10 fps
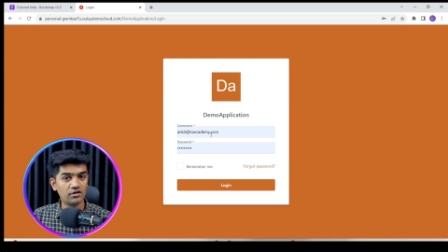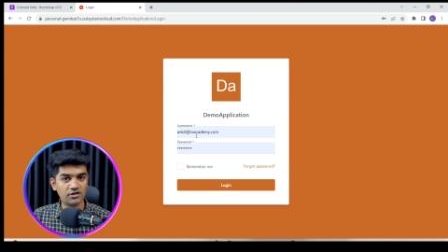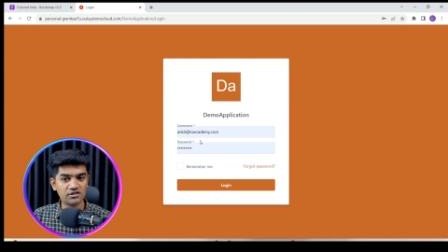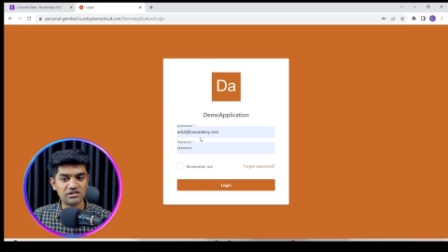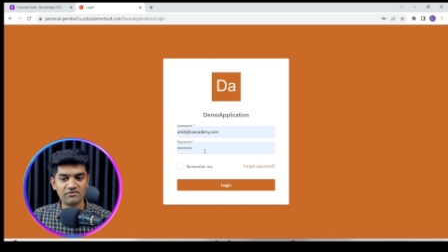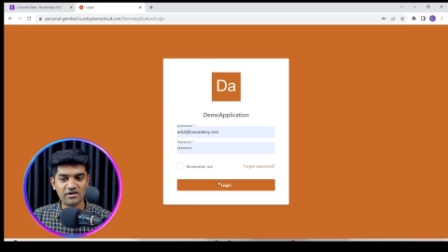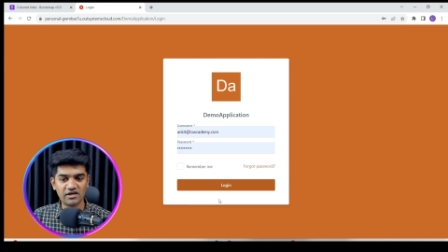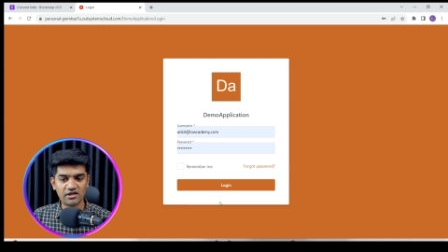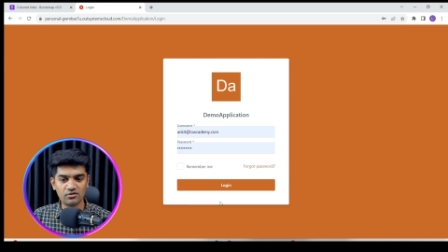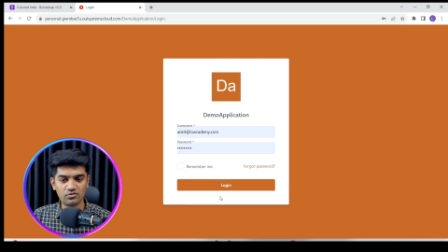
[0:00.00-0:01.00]
it is
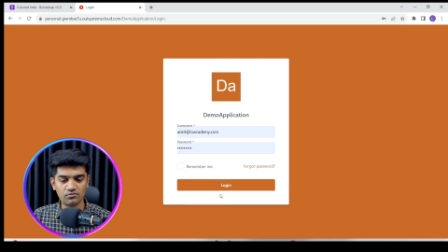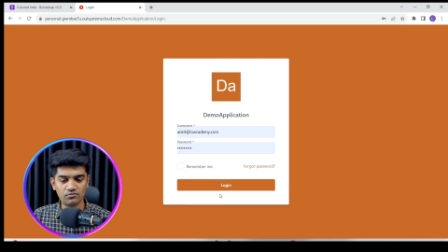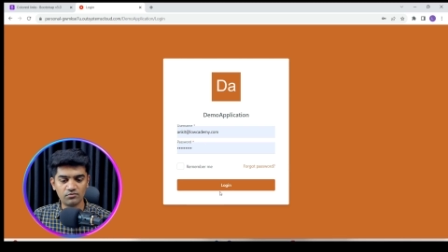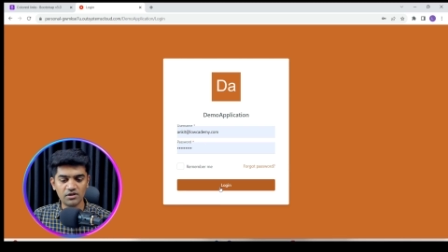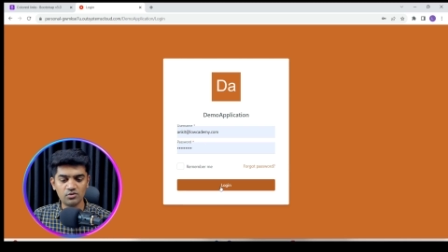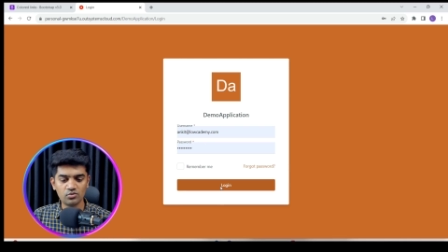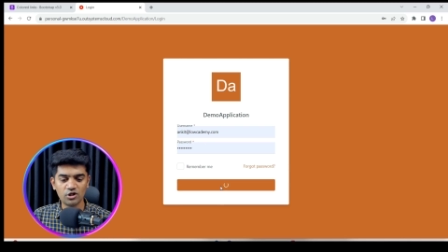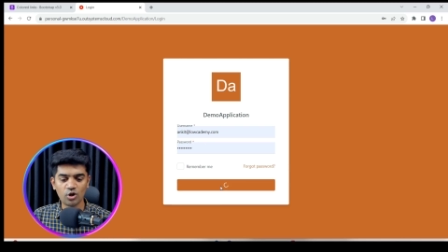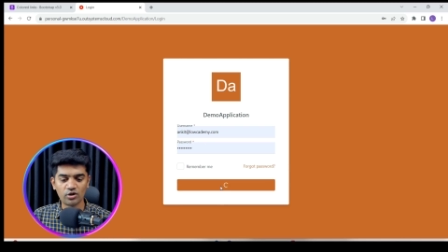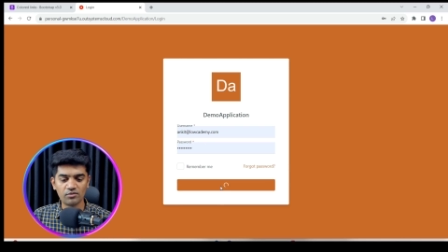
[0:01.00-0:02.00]
navigating me to
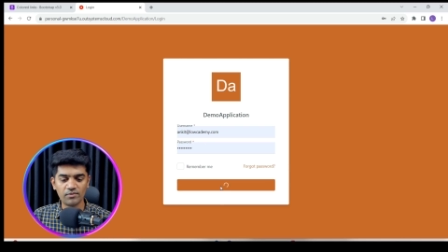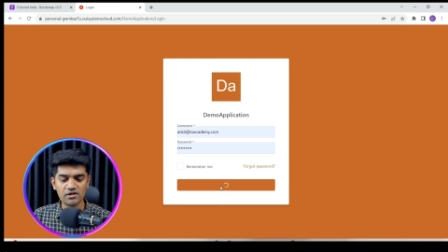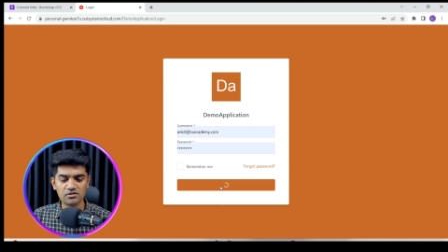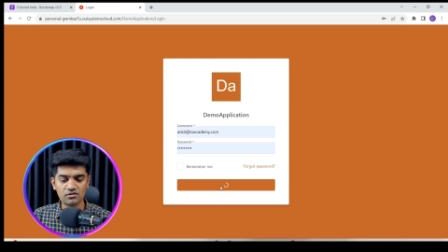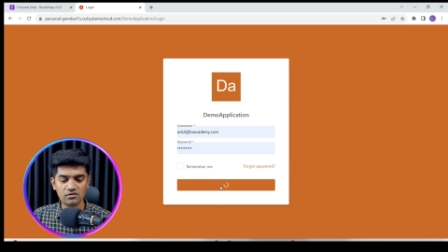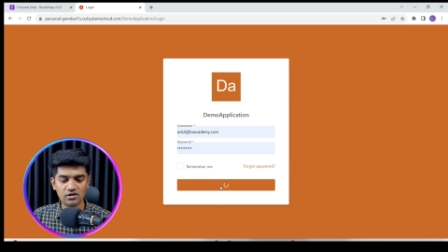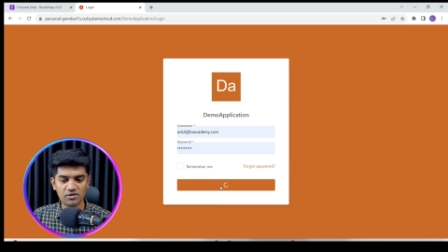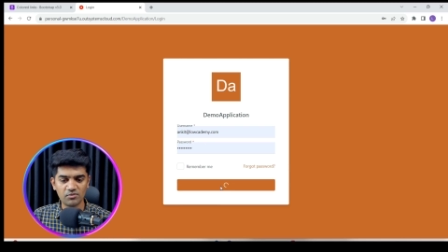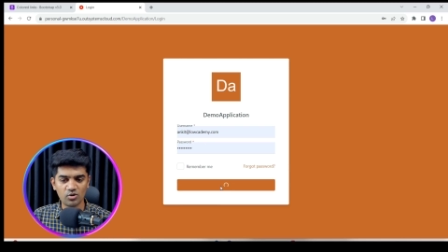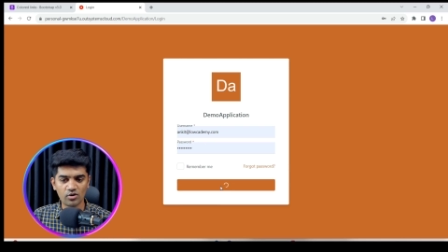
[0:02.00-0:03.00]
the login page.
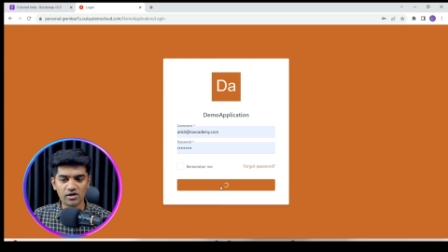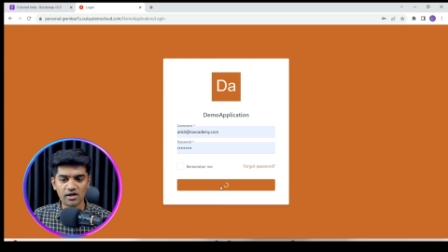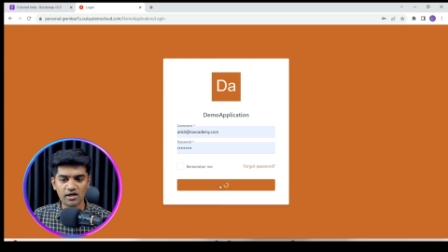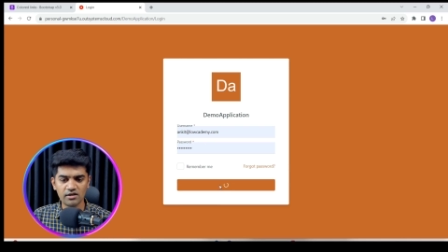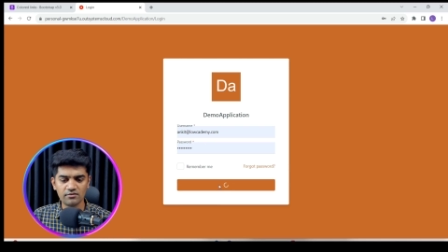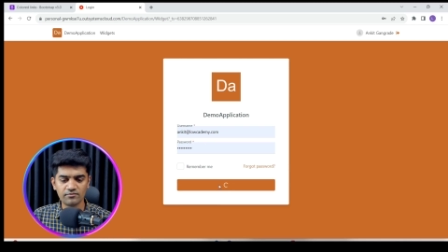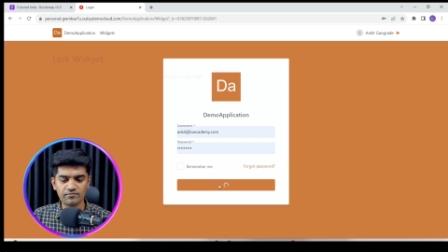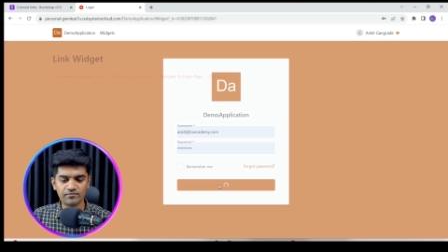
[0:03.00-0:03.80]
Let me log in again.